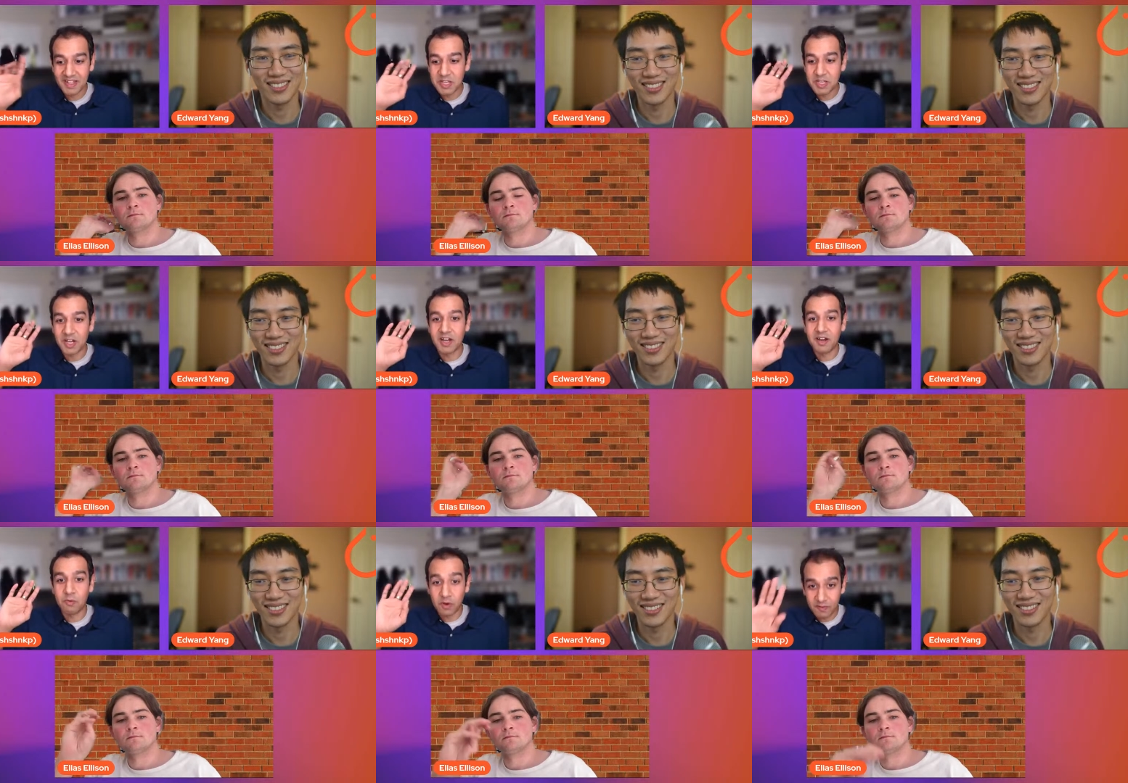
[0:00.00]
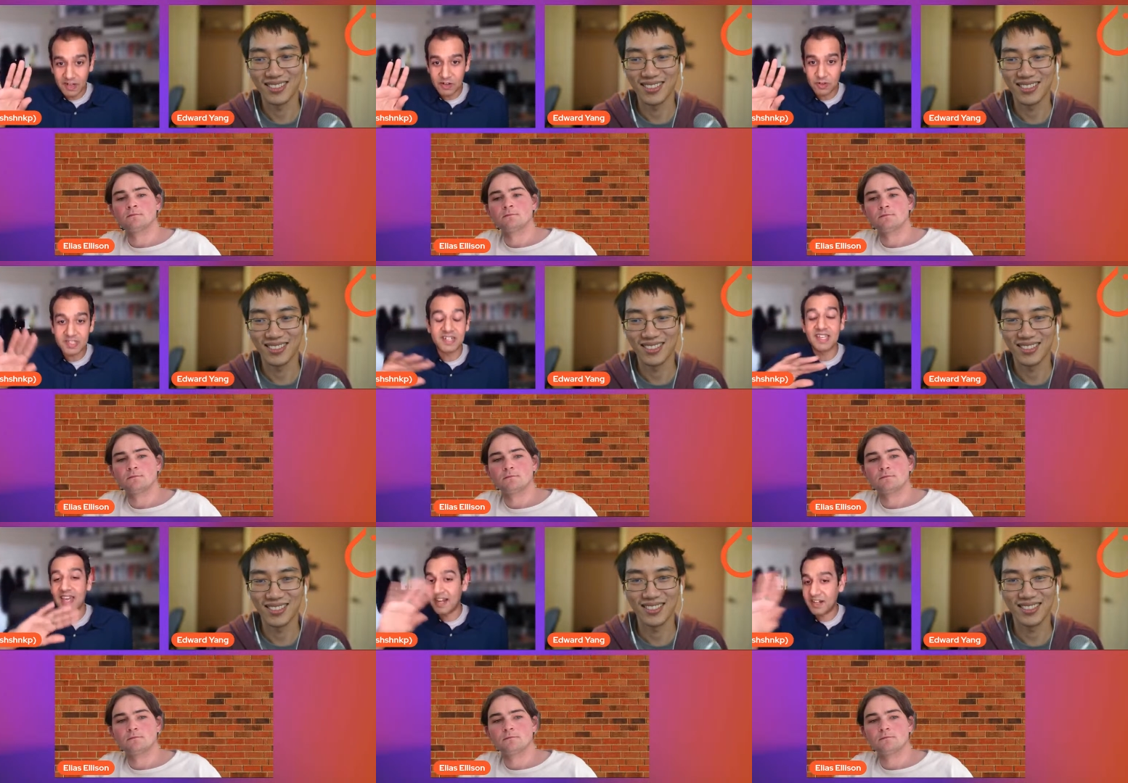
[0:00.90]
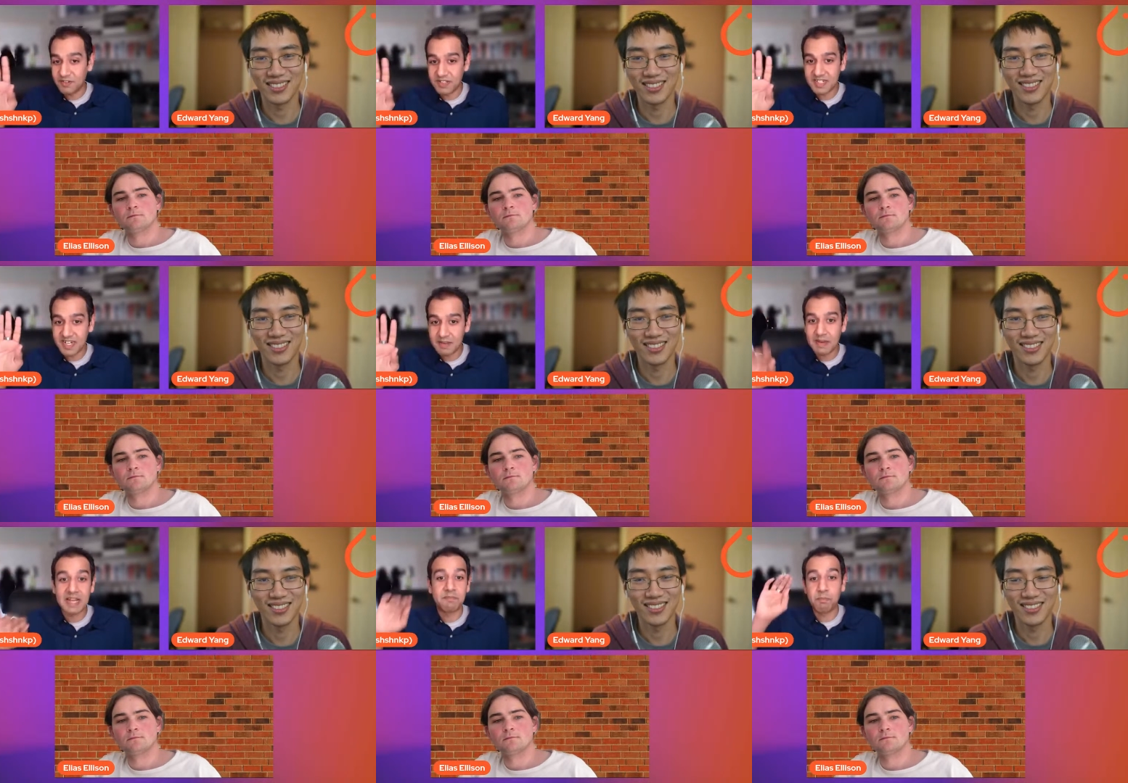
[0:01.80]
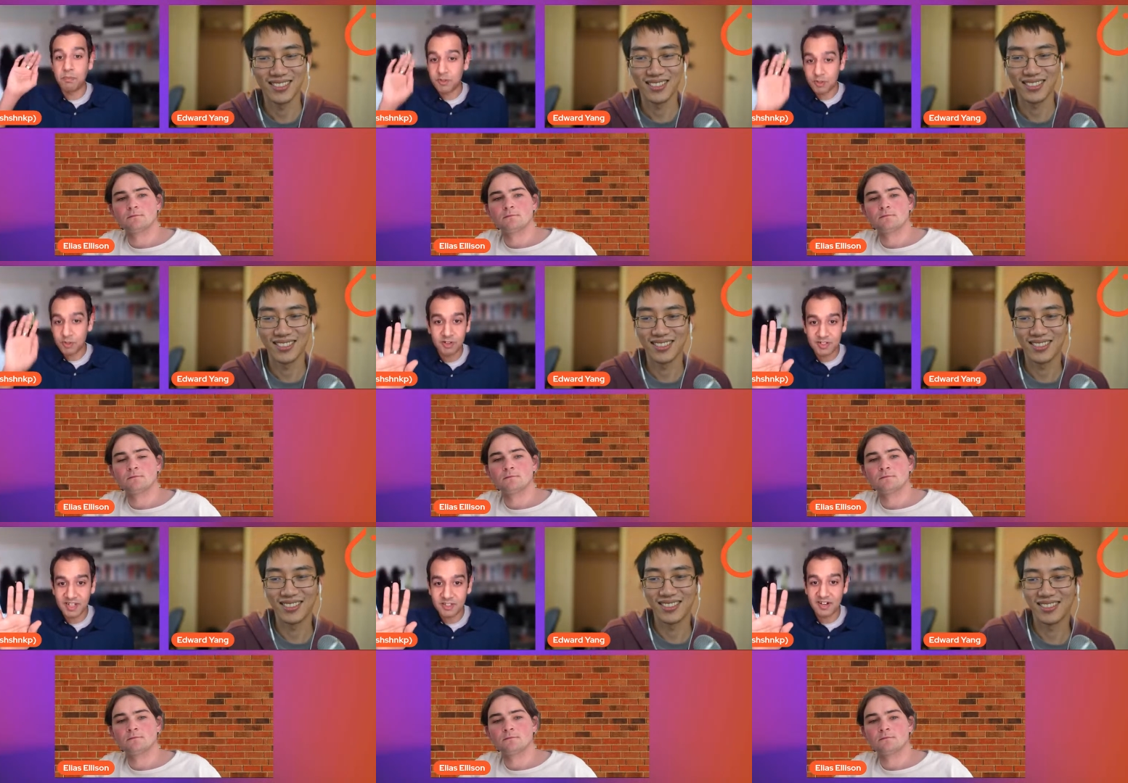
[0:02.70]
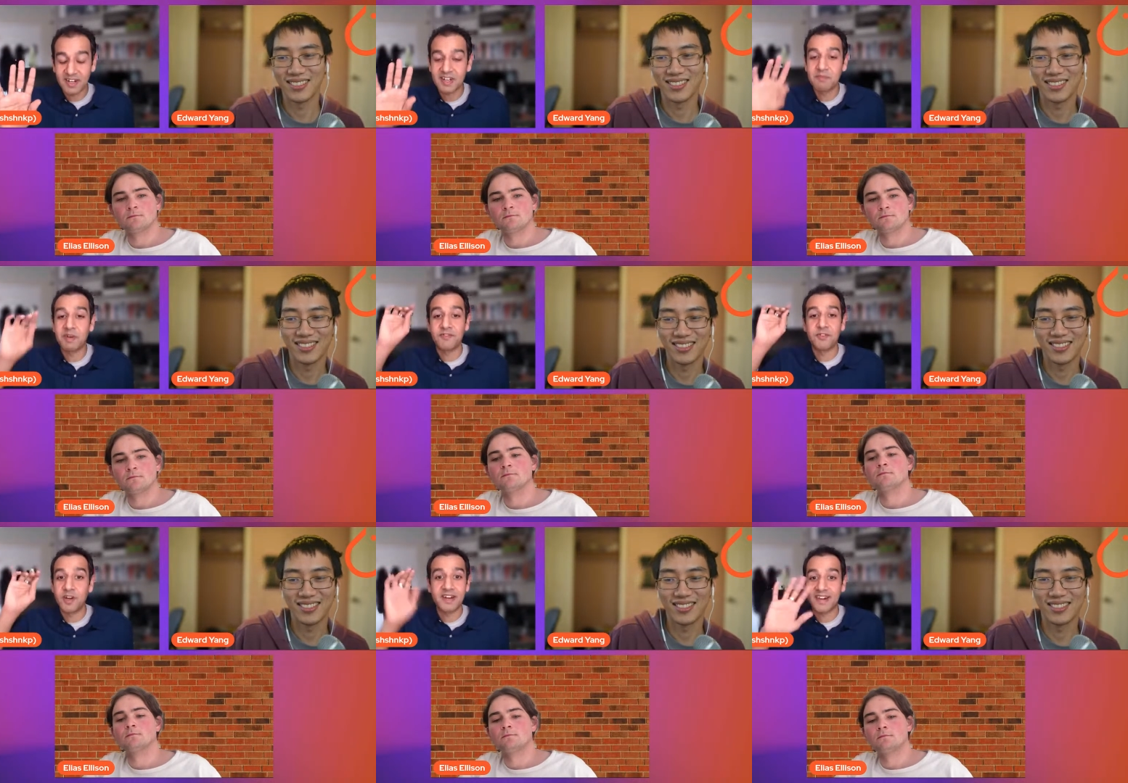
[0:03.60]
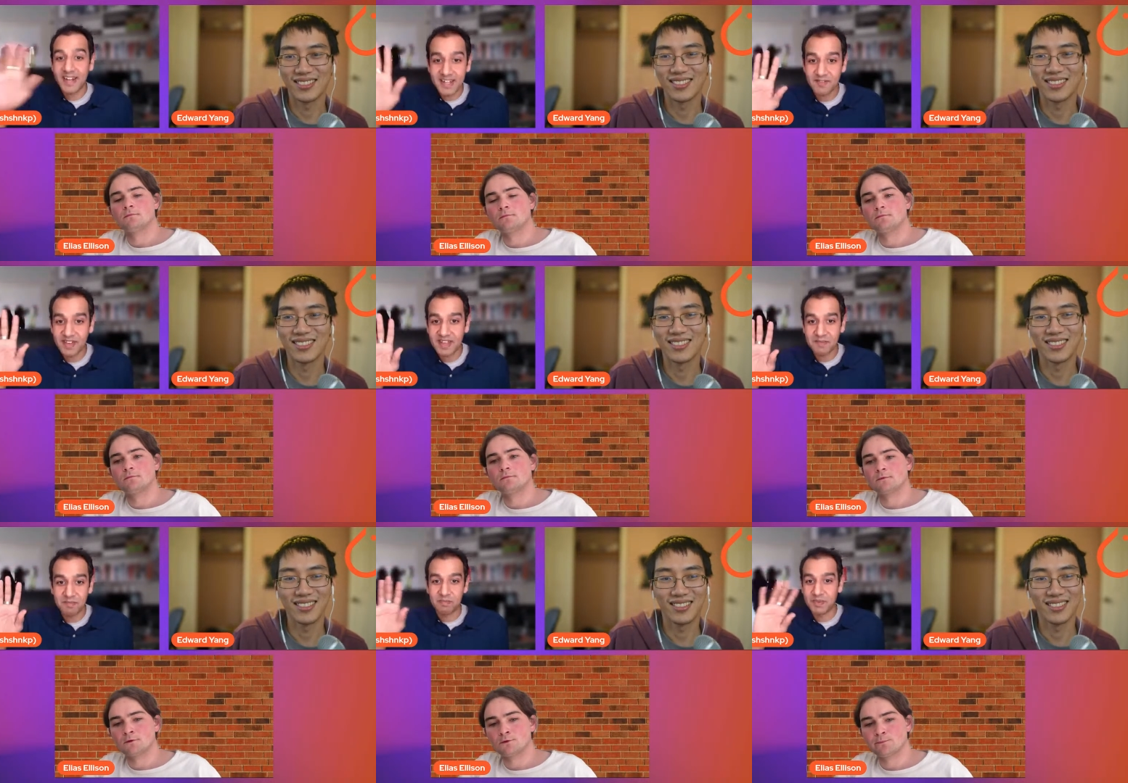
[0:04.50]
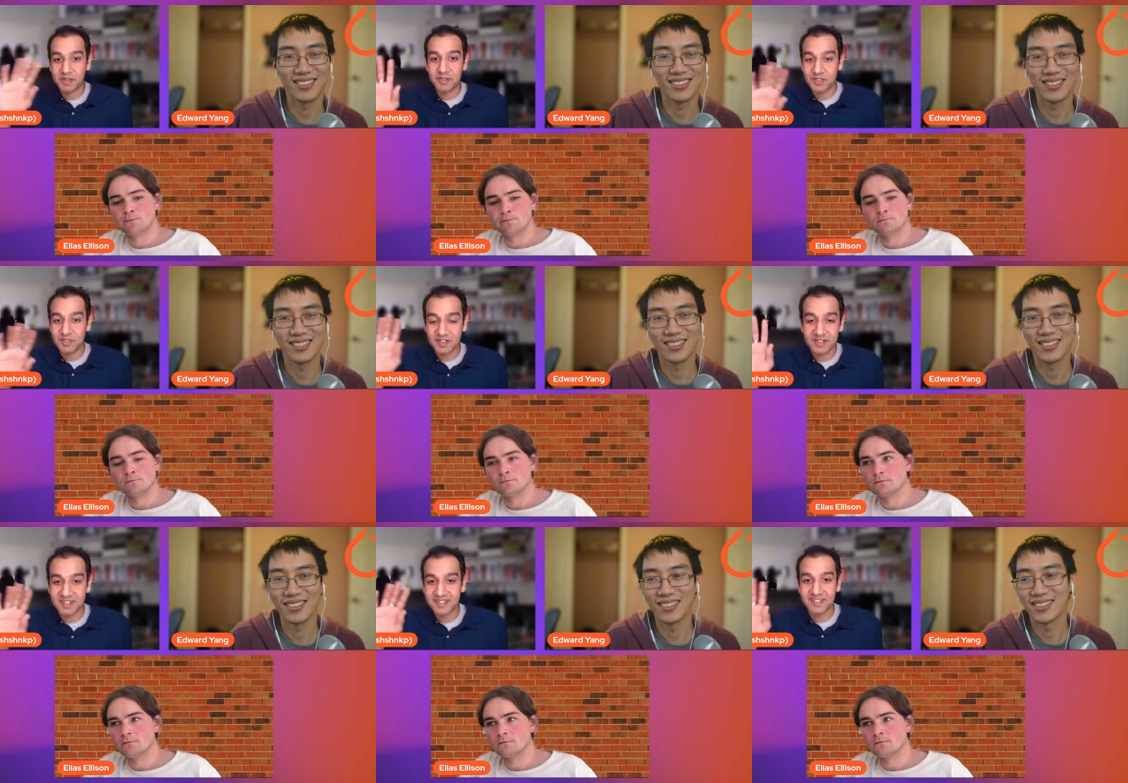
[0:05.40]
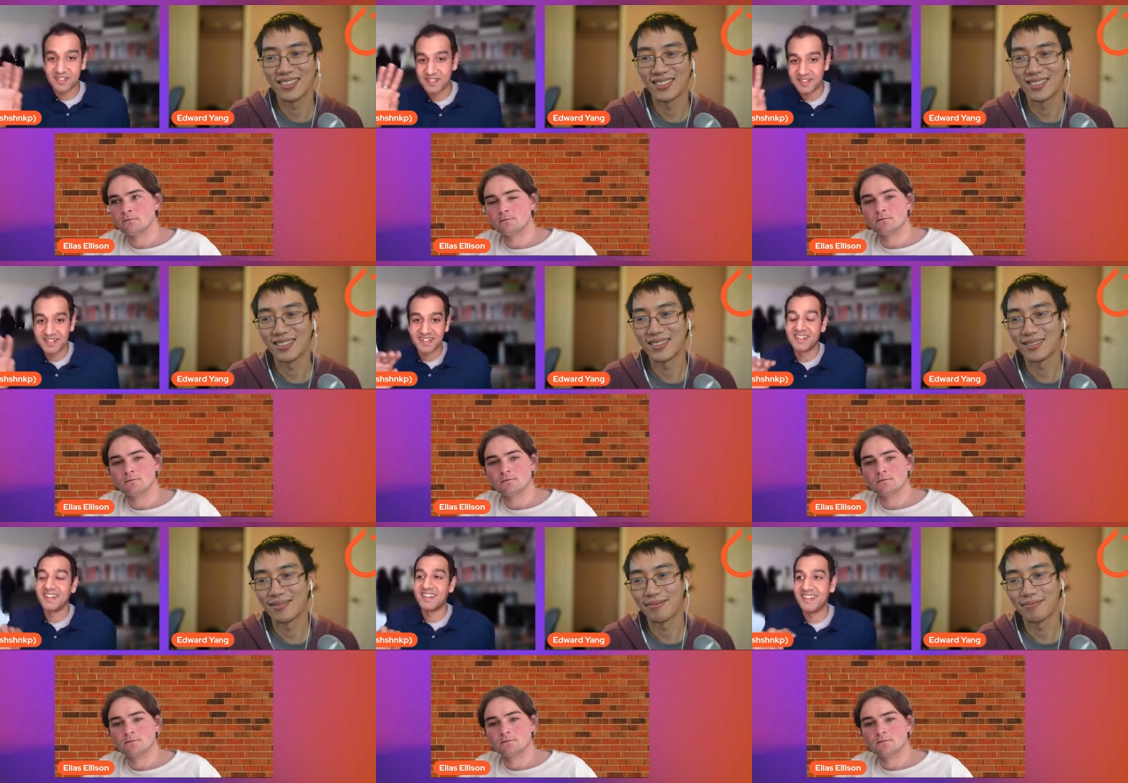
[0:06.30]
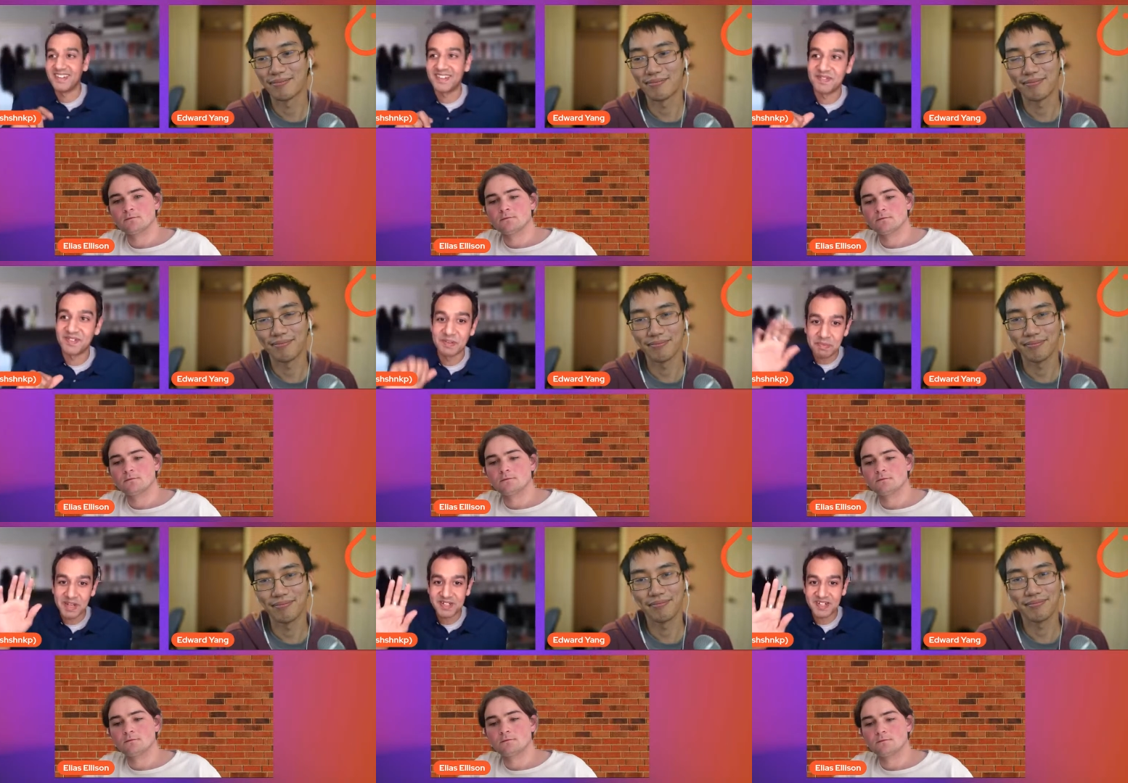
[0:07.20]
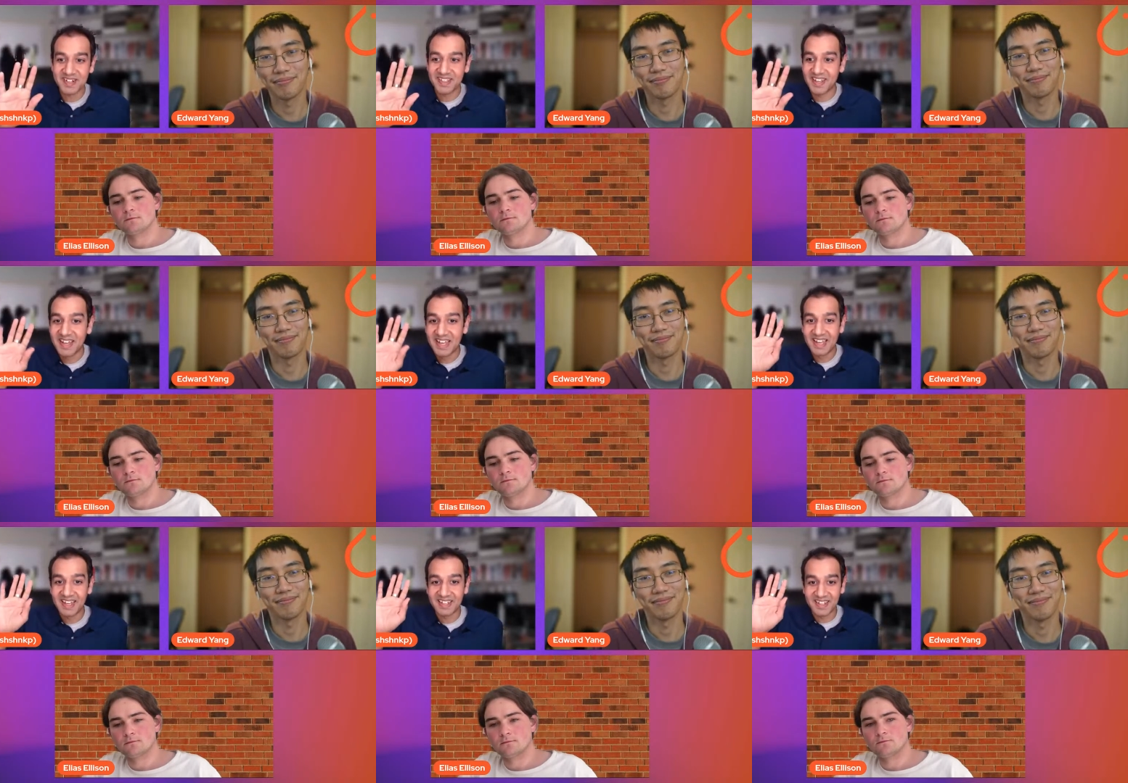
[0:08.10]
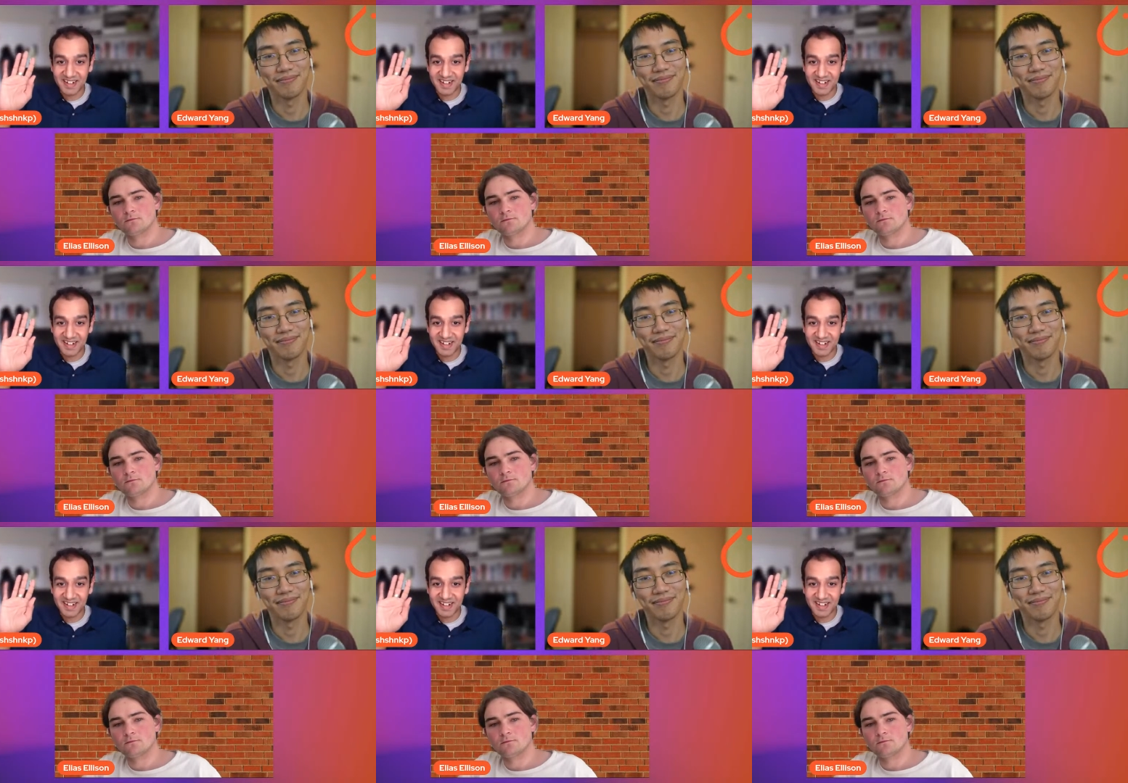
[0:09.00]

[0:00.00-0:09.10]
Speaker 1: Uh, what we'll do is at the end of the stream, I'll post all those links on linkedin but if you want it right away because you're you're uh, uh impatient then they're